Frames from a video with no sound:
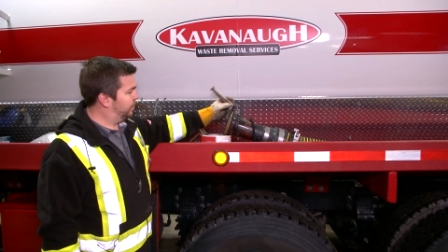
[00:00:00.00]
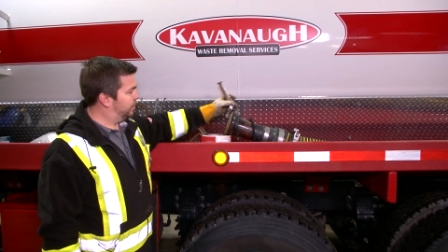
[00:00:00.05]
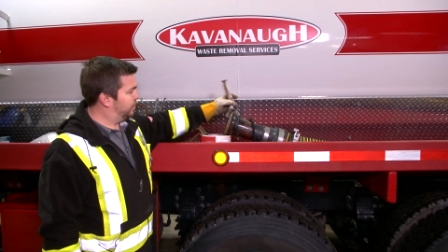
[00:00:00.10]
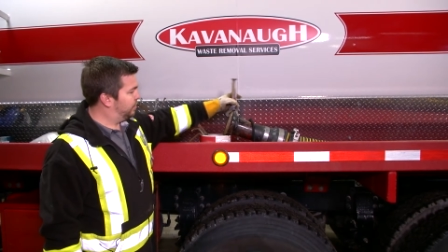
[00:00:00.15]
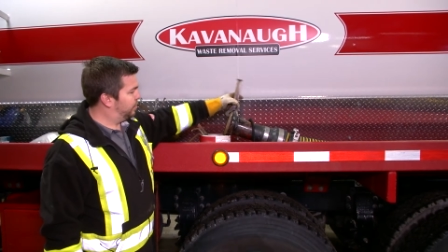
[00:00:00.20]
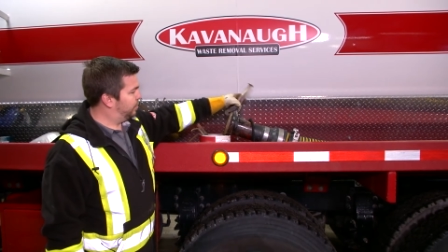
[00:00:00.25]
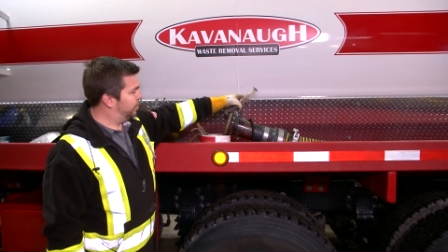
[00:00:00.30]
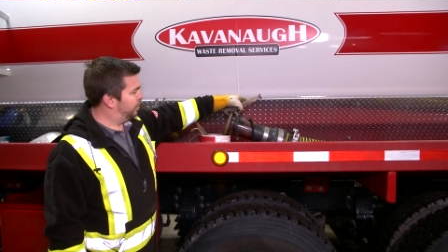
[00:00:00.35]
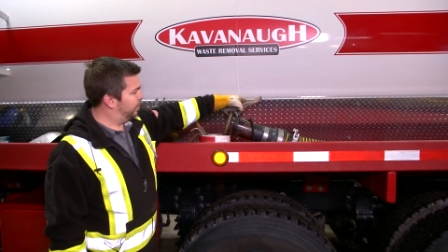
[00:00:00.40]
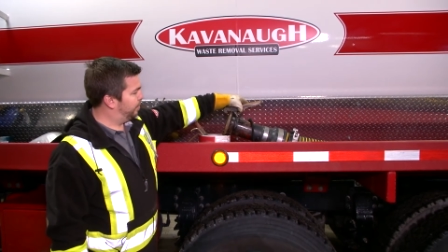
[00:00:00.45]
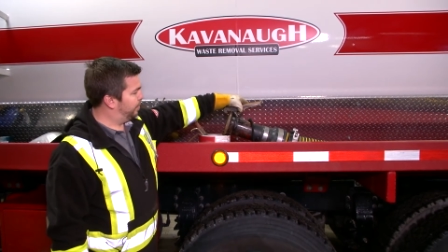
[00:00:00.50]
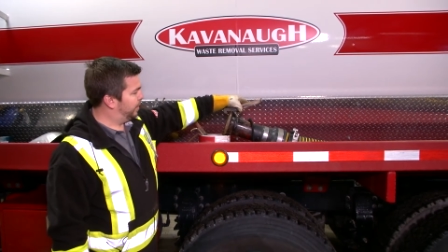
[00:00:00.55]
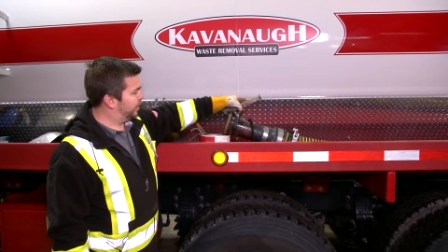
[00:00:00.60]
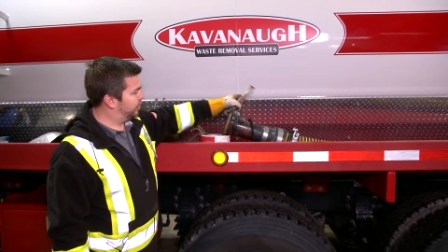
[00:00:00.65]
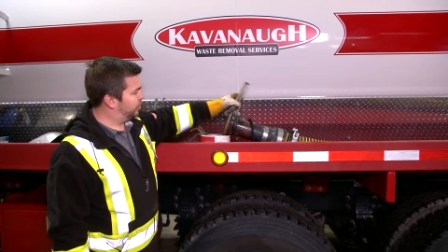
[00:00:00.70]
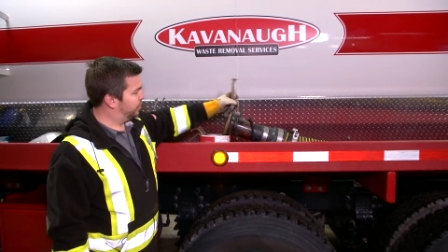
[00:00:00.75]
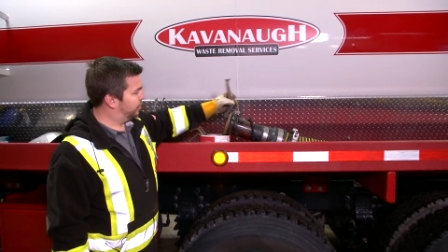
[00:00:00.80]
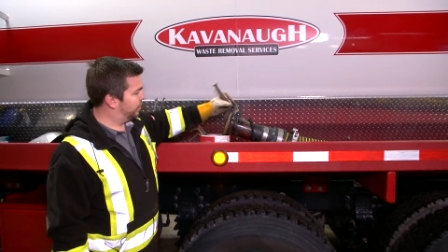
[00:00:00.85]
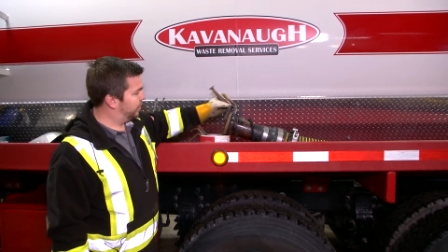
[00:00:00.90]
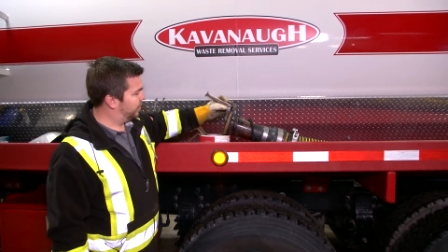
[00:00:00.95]
So you want to make
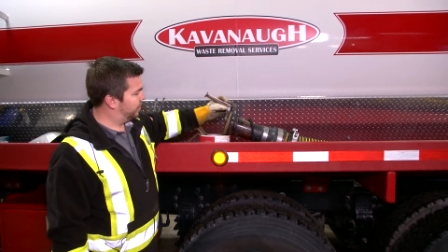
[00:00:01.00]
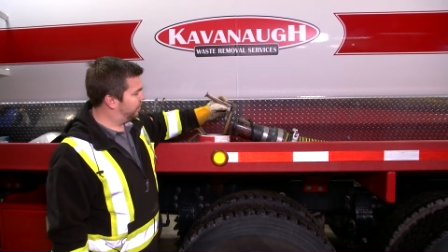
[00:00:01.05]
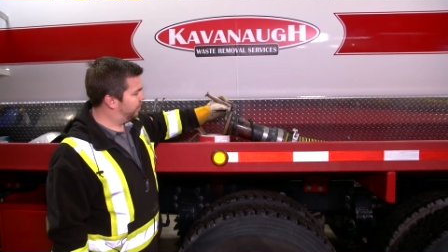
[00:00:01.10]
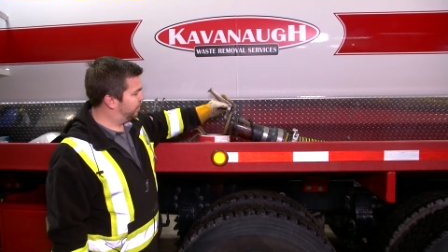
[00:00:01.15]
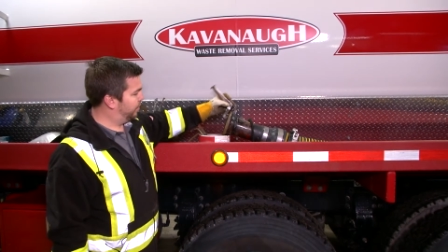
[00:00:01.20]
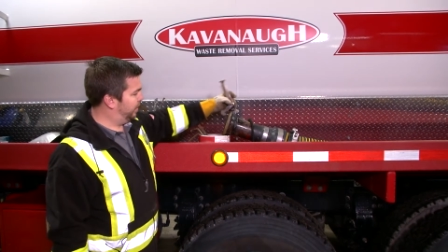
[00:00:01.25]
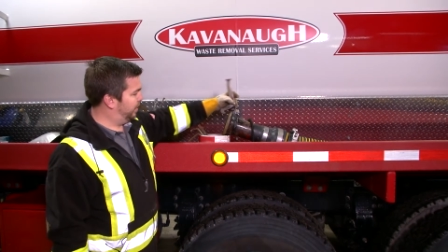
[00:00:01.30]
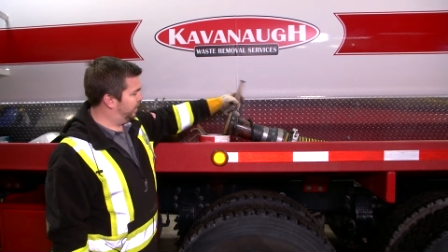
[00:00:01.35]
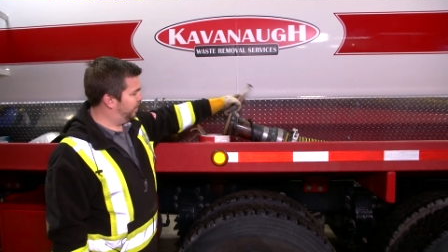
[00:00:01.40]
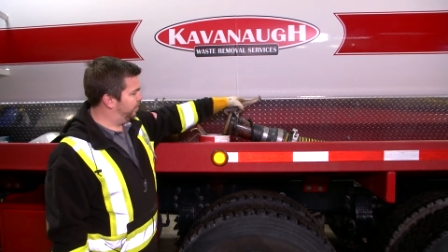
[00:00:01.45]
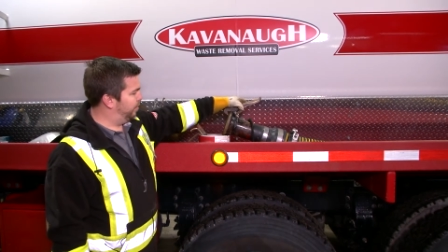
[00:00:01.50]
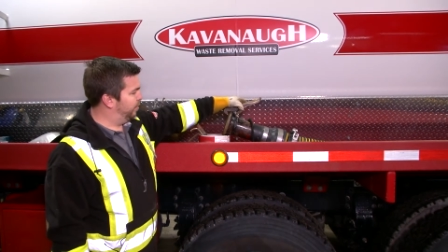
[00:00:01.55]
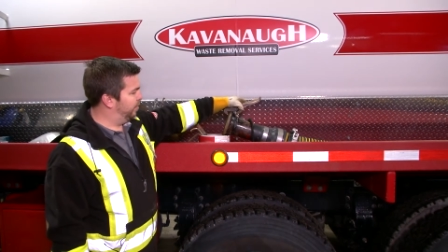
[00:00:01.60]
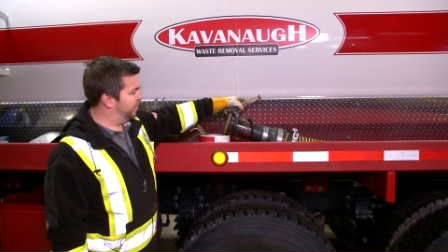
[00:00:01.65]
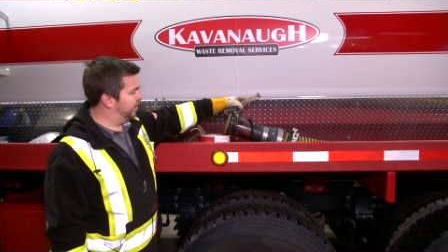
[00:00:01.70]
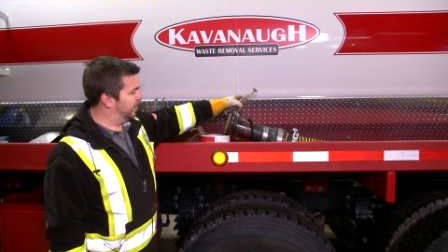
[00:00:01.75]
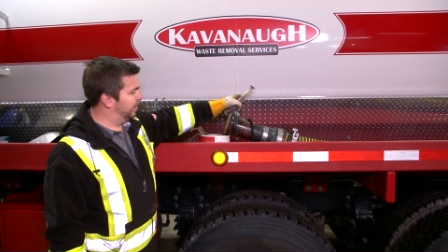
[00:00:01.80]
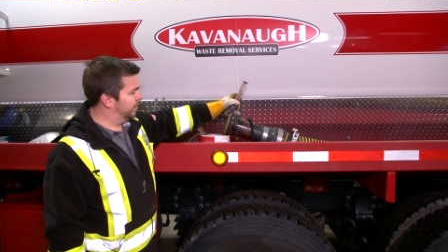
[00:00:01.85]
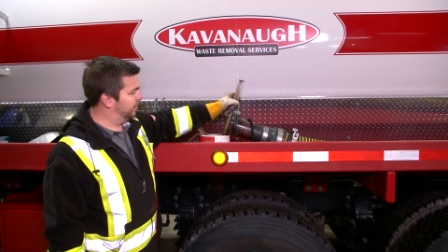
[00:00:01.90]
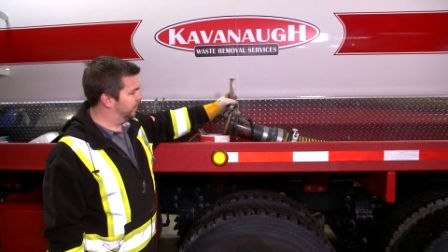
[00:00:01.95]
sure it's freely
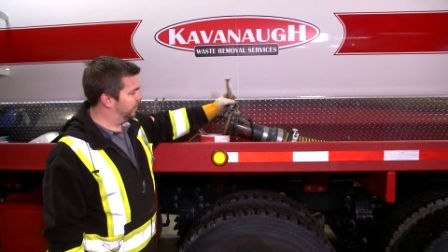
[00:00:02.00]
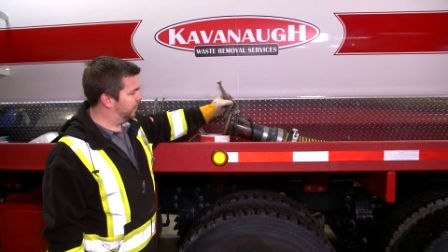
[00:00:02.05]
moving,